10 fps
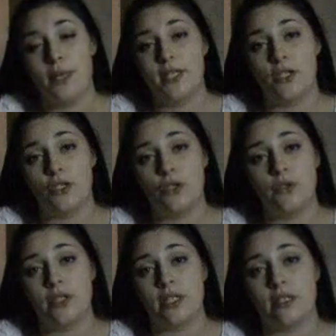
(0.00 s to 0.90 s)
We didn't
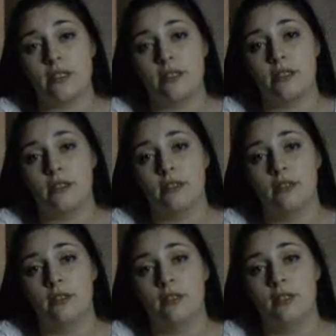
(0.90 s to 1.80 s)
choose this.
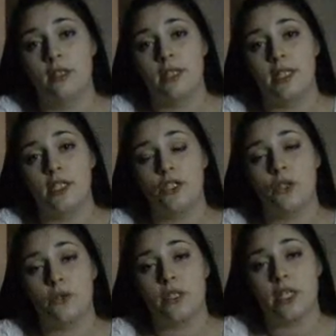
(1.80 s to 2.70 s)
It
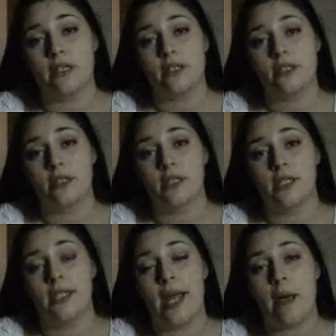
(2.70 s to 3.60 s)
chose us.
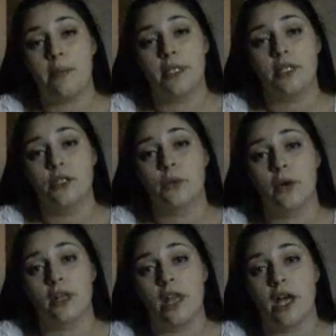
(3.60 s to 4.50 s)
It happened into
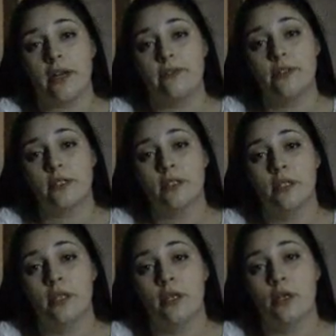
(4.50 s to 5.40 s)
our lives.
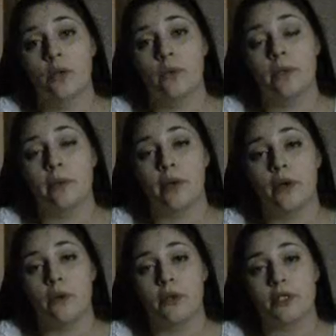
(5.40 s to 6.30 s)
We were
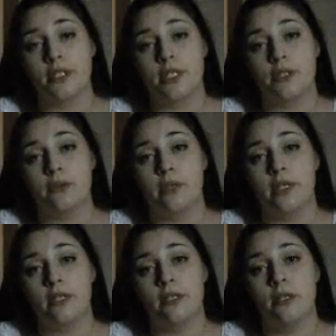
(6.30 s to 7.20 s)
coerced into
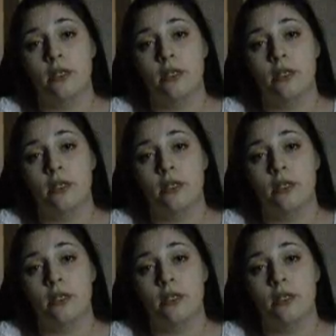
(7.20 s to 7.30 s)
it.